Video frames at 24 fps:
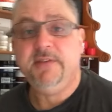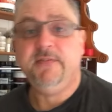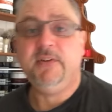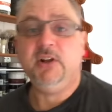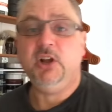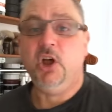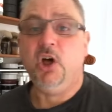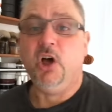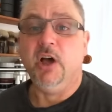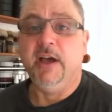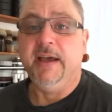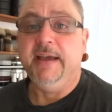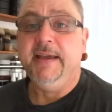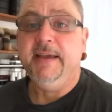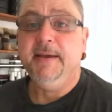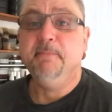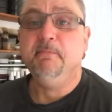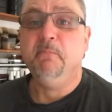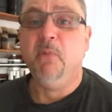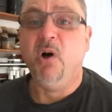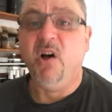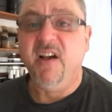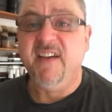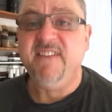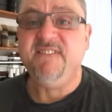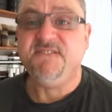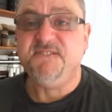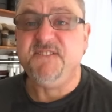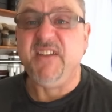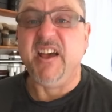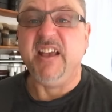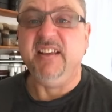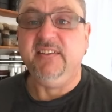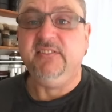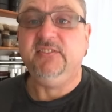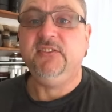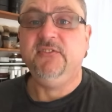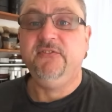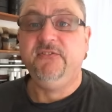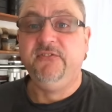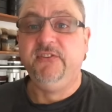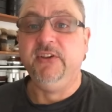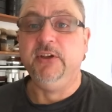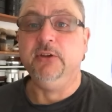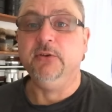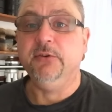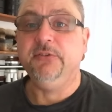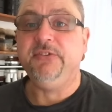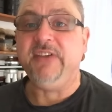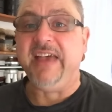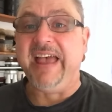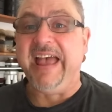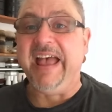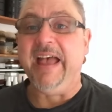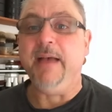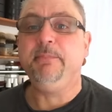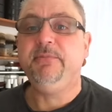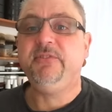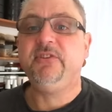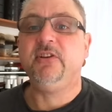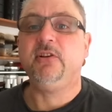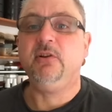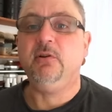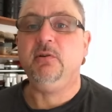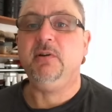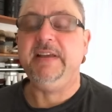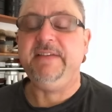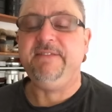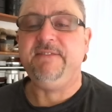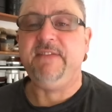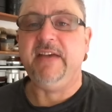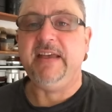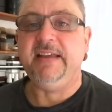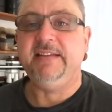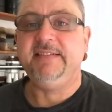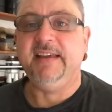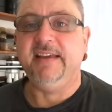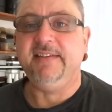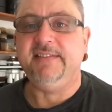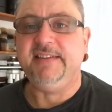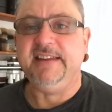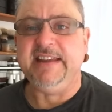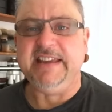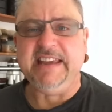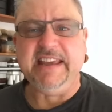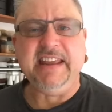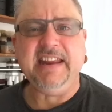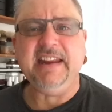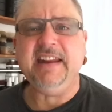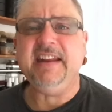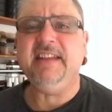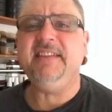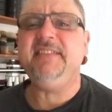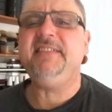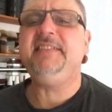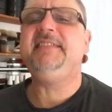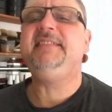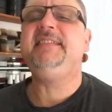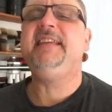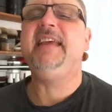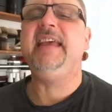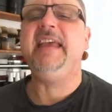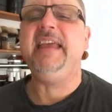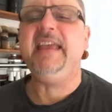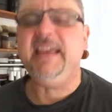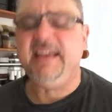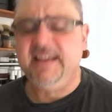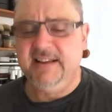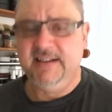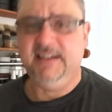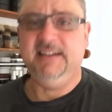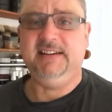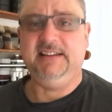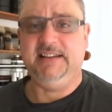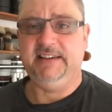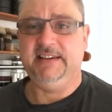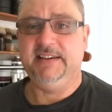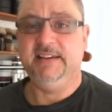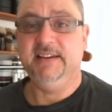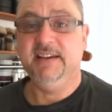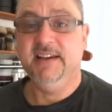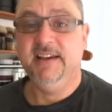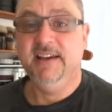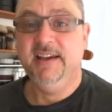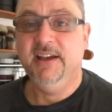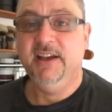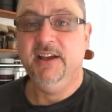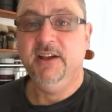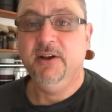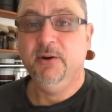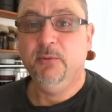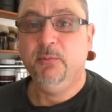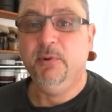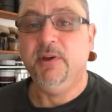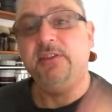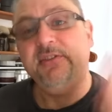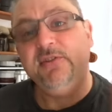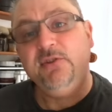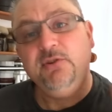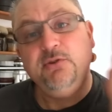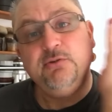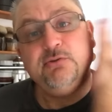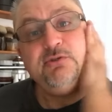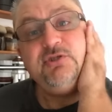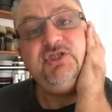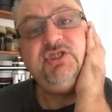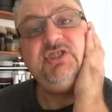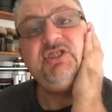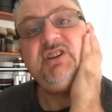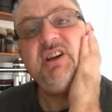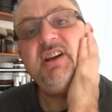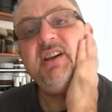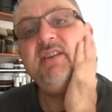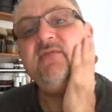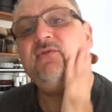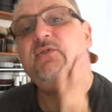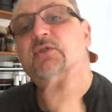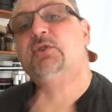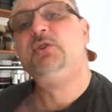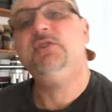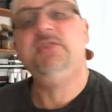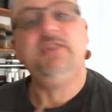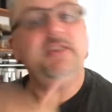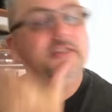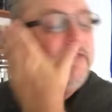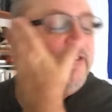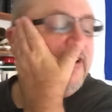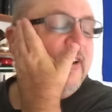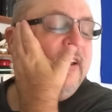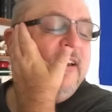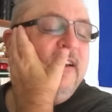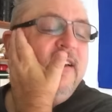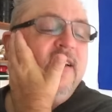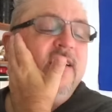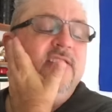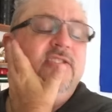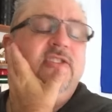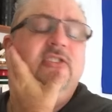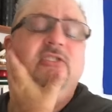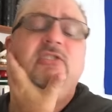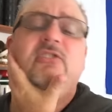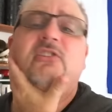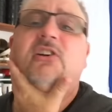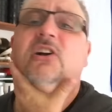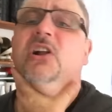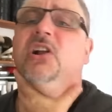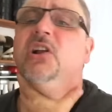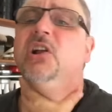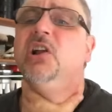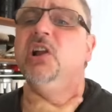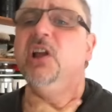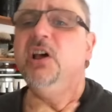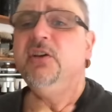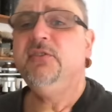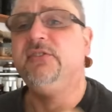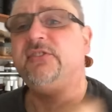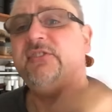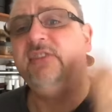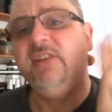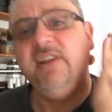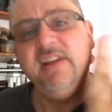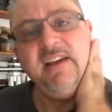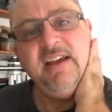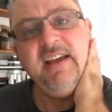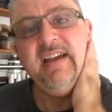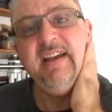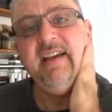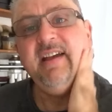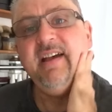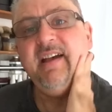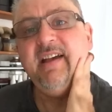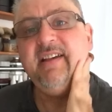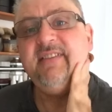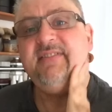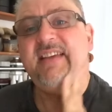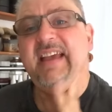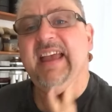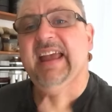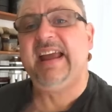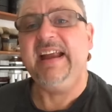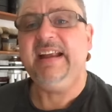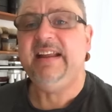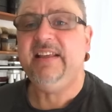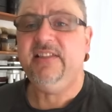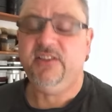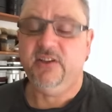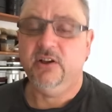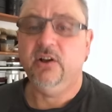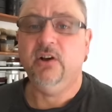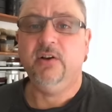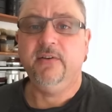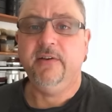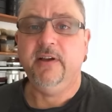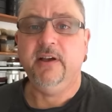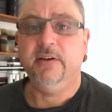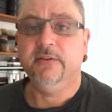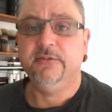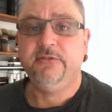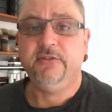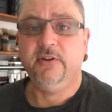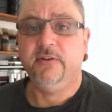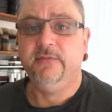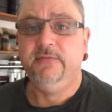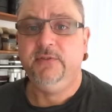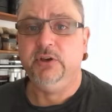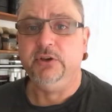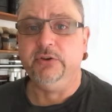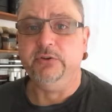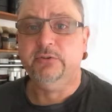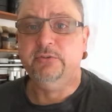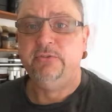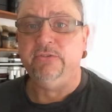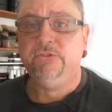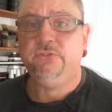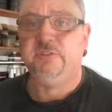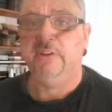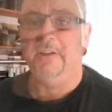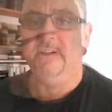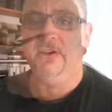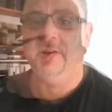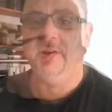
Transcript: of a lie, my face feels absolutely fantastic. It is tingly with Good Shave goodness. It is as close as anything else I've used.